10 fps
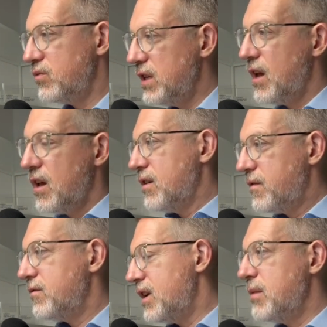Really
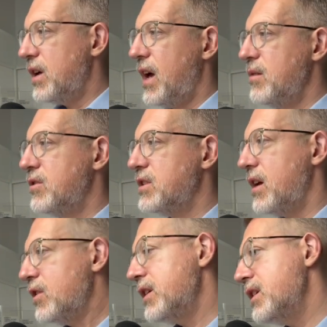interesting how AI
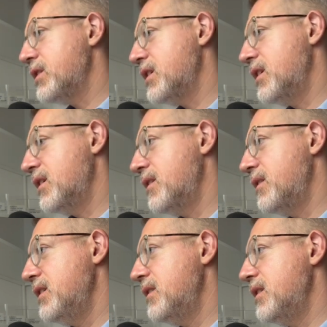can bring those new
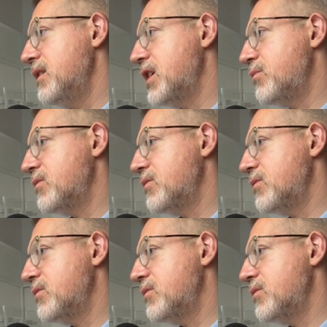perspectives.